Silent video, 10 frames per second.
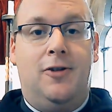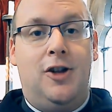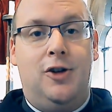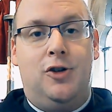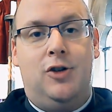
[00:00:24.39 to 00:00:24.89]
for
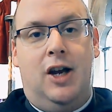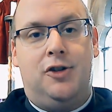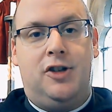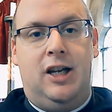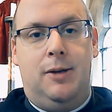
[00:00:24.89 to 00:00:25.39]
those who now
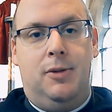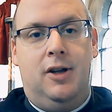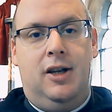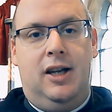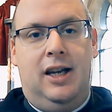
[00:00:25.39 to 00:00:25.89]
sleep
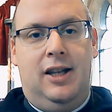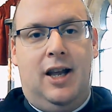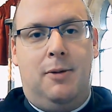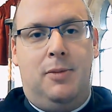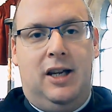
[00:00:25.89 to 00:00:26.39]
in
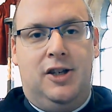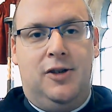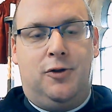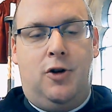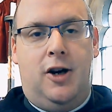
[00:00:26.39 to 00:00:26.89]
that peace
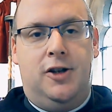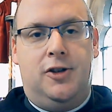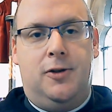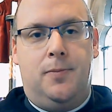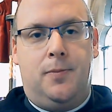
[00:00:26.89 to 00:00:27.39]
of Christ.